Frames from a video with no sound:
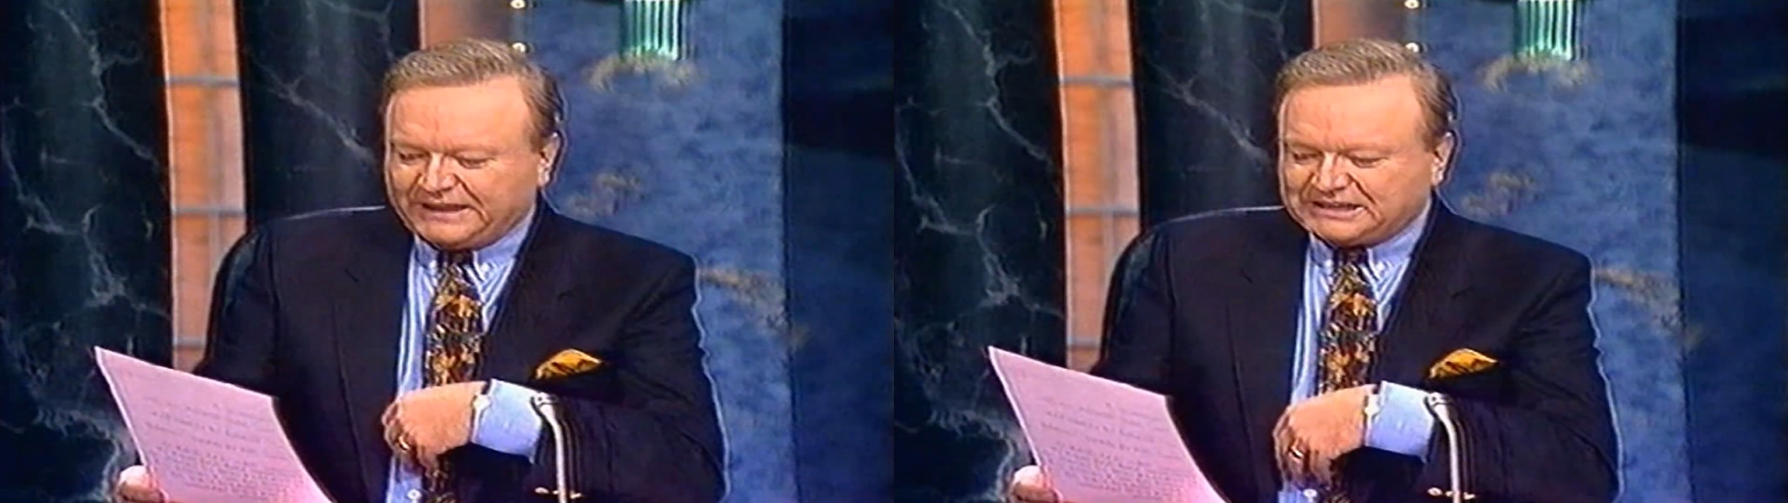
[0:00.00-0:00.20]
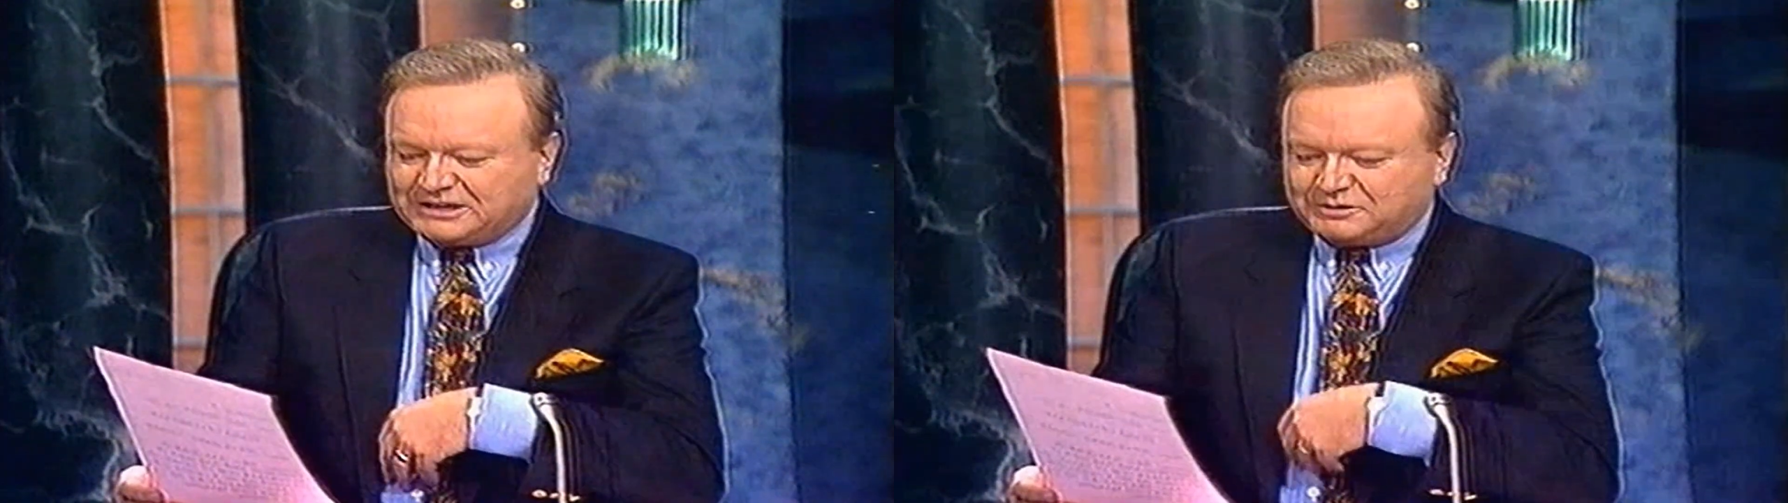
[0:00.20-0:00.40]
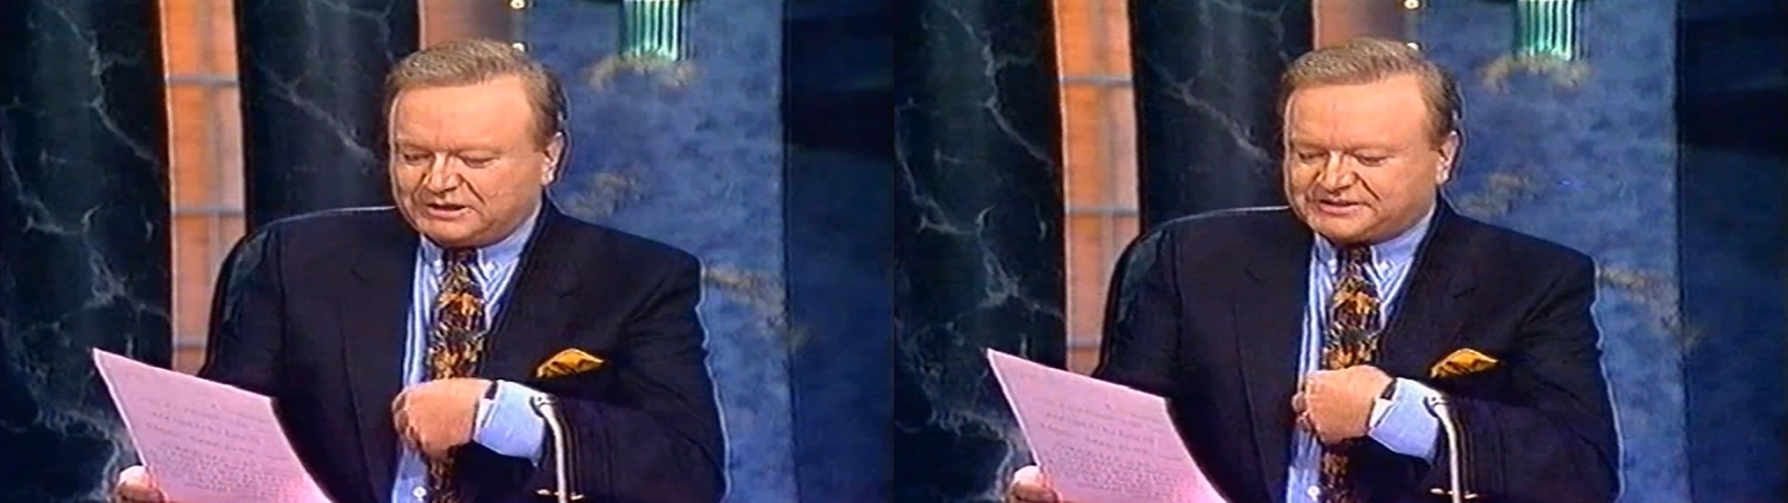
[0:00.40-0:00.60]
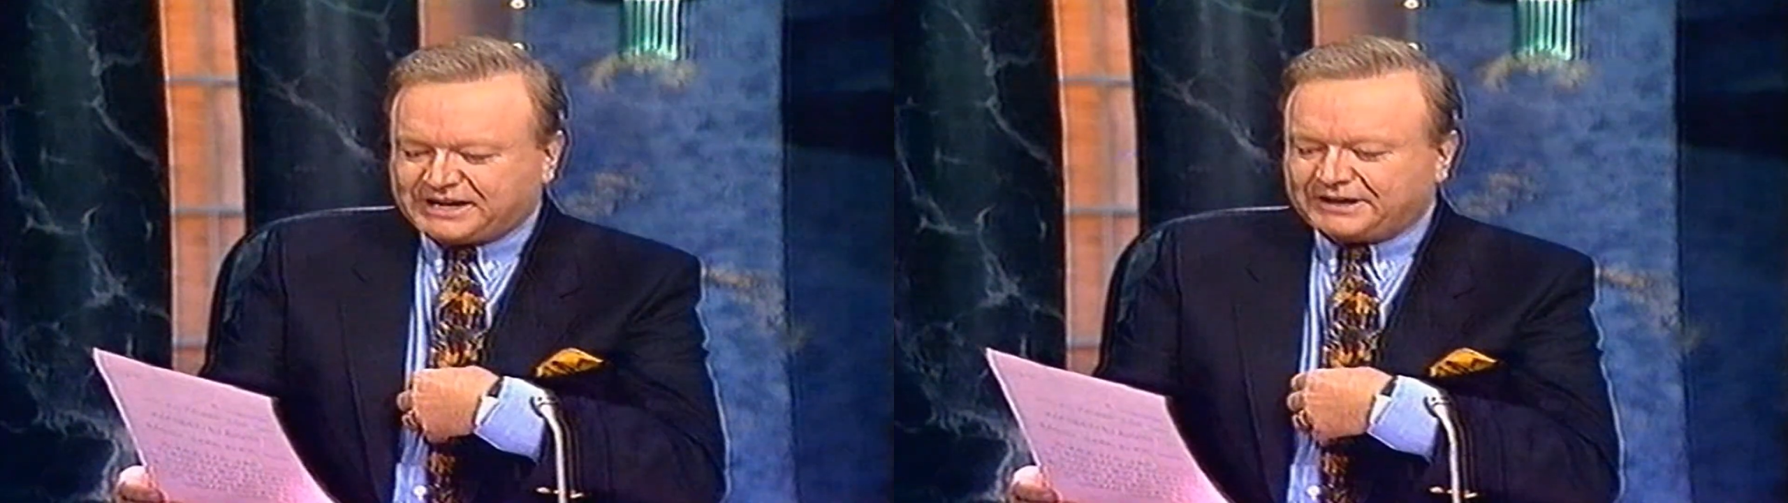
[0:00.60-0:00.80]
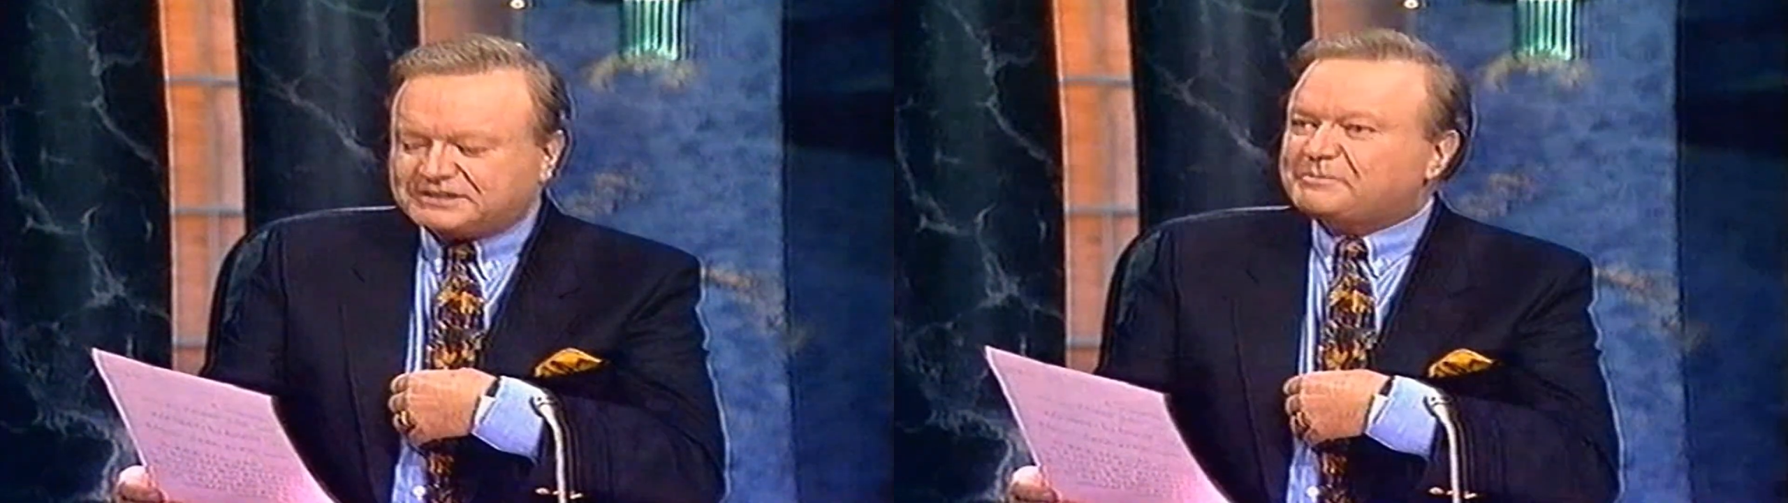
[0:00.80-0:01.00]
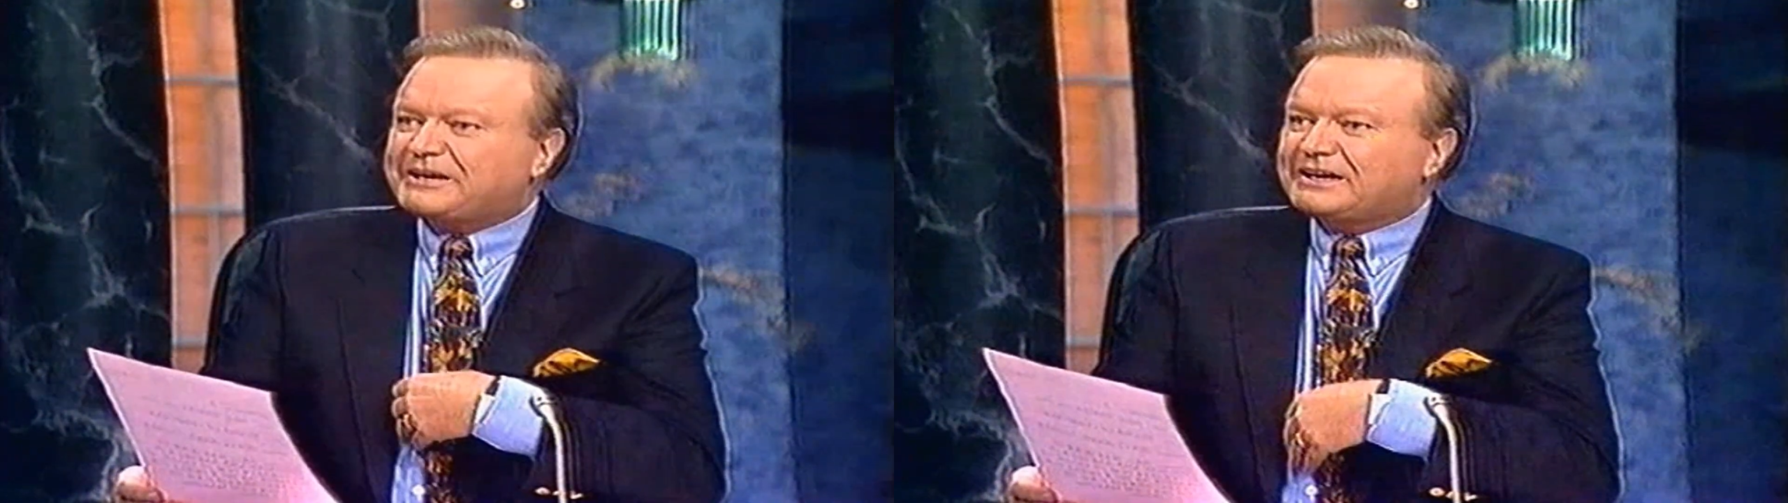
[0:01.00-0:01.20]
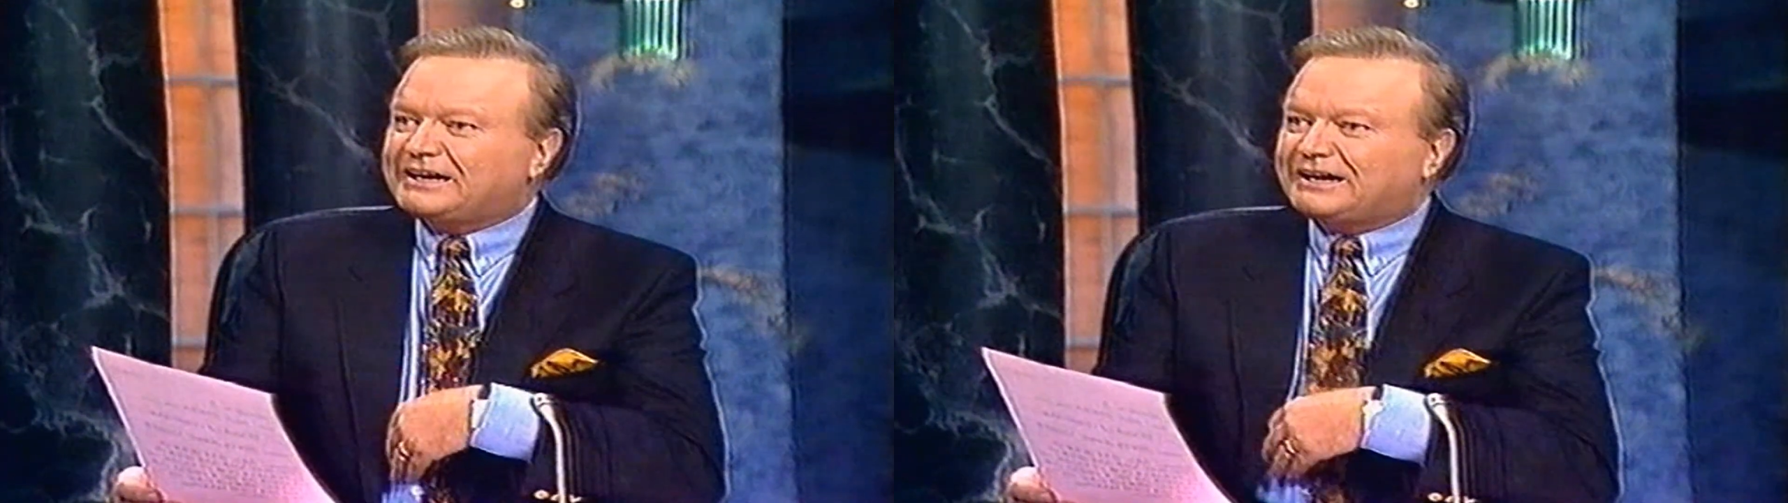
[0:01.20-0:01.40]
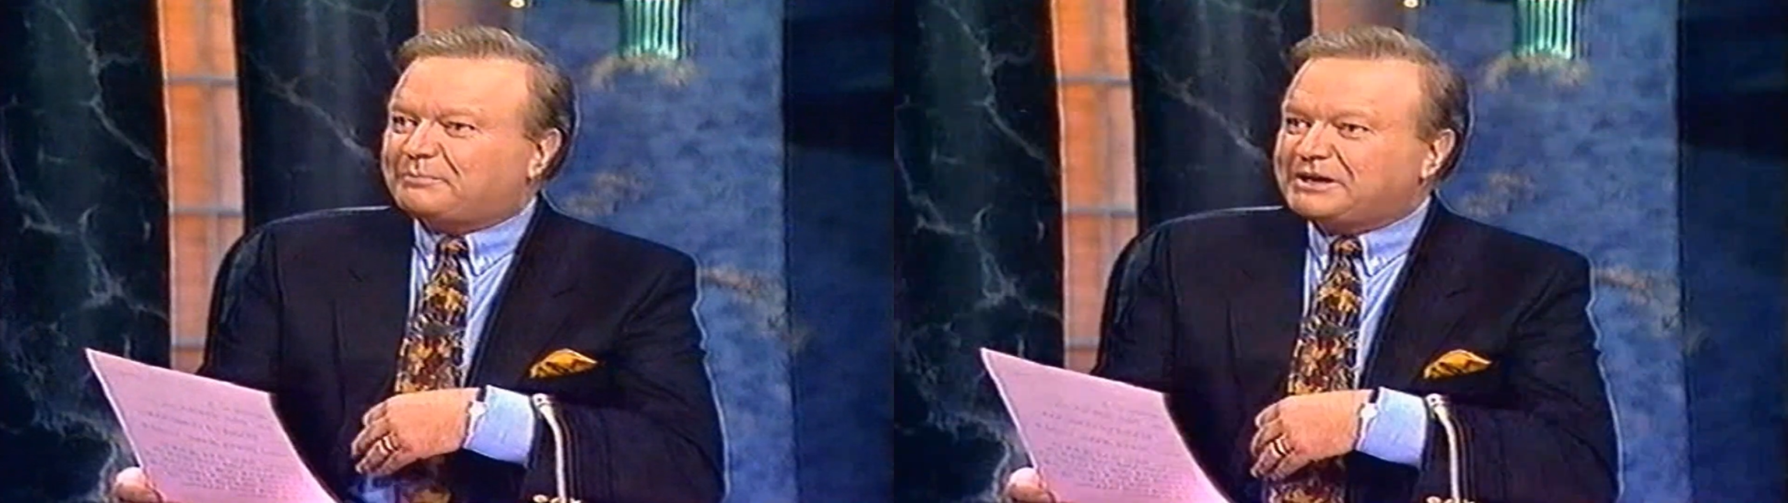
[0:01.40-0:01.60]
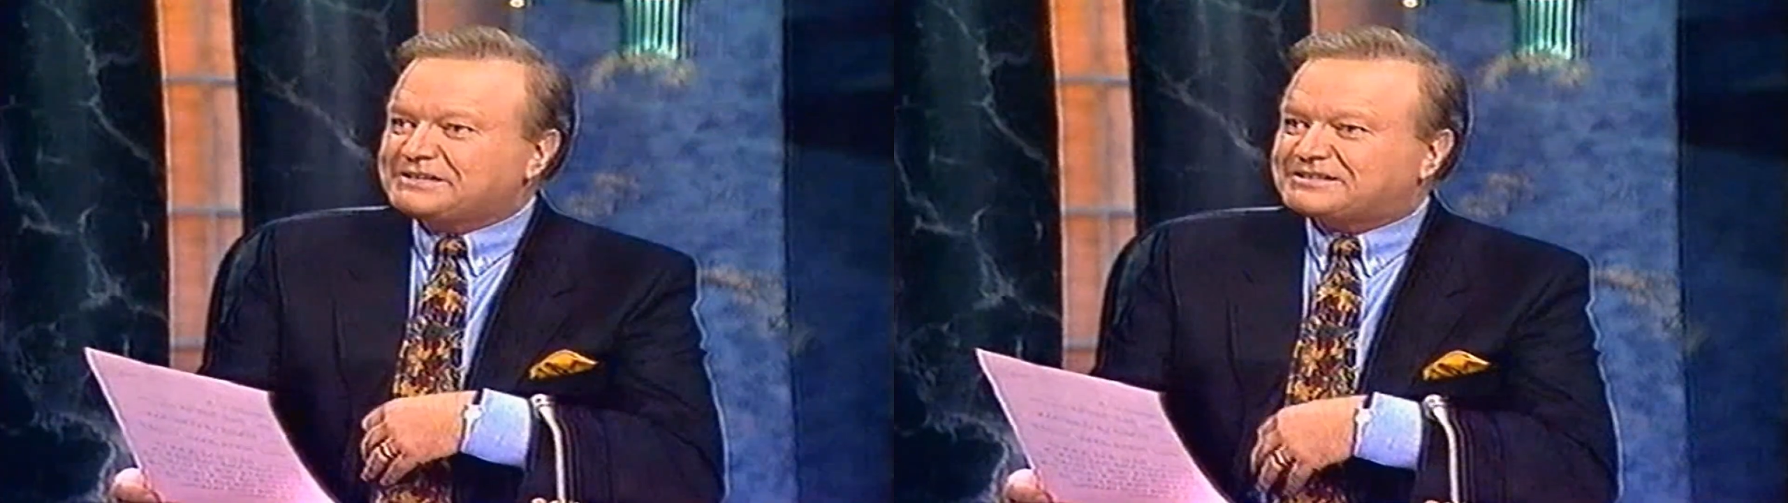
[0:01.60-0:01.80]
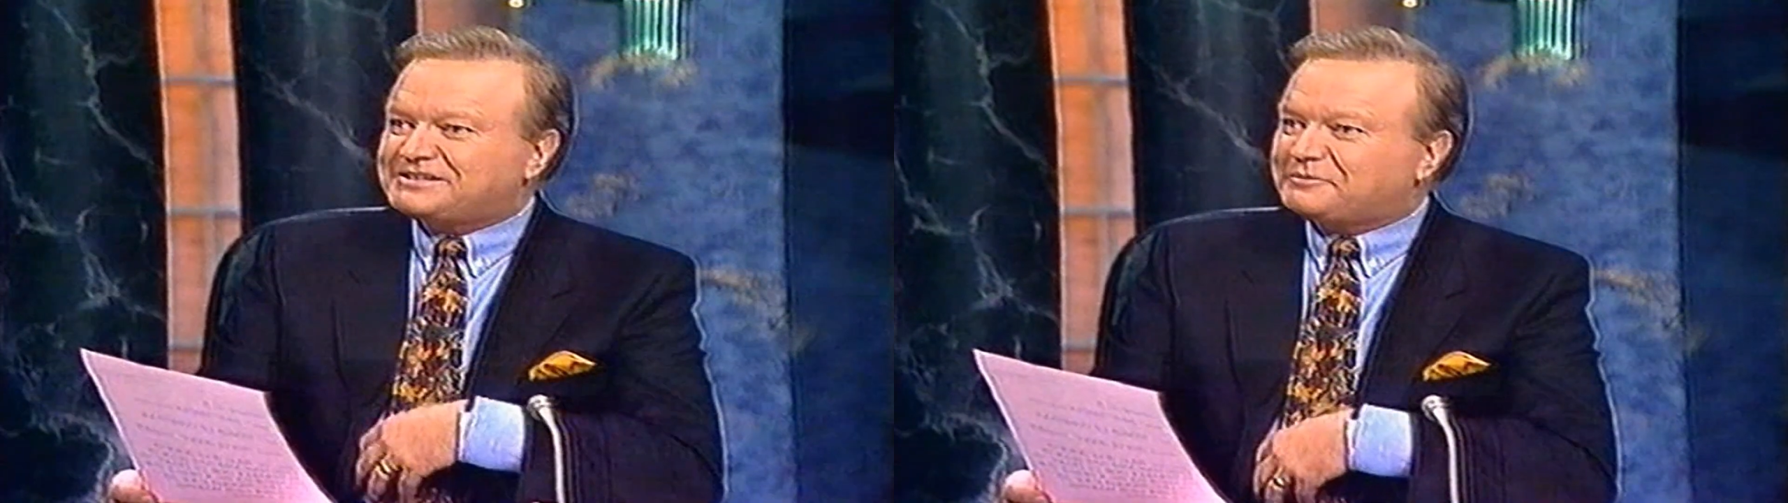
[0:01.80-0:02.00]
that you studied to be a
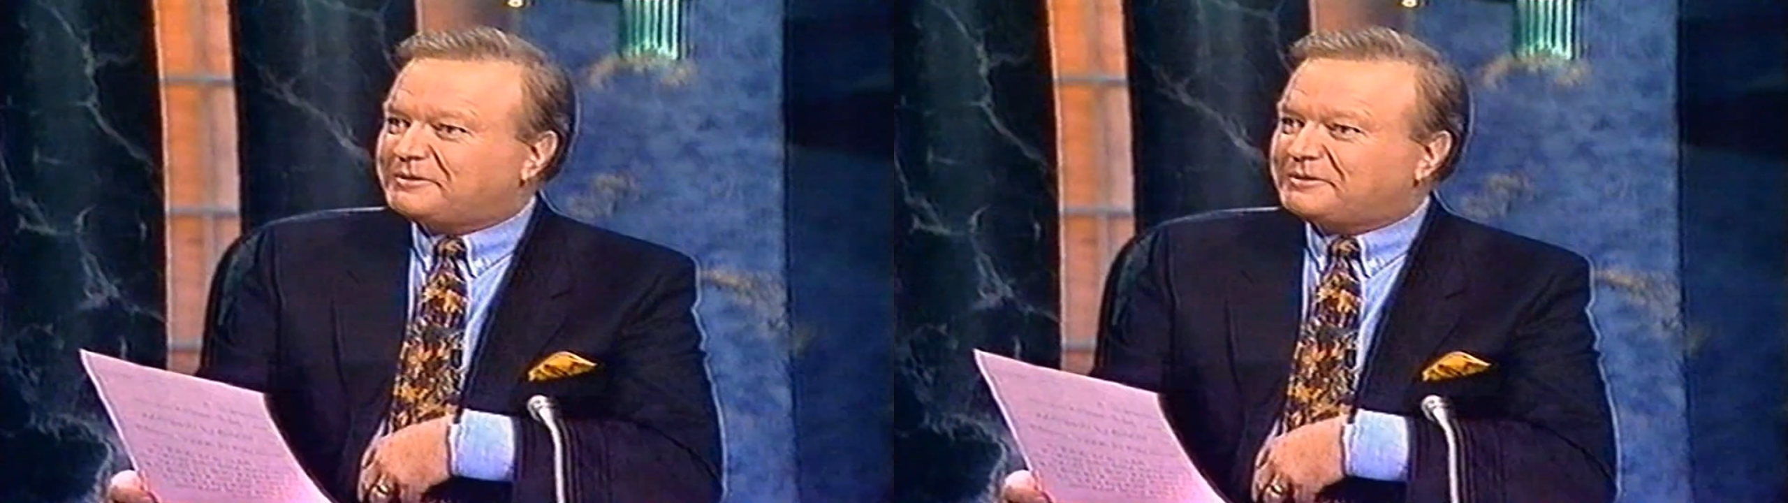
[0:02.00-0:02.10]
priest.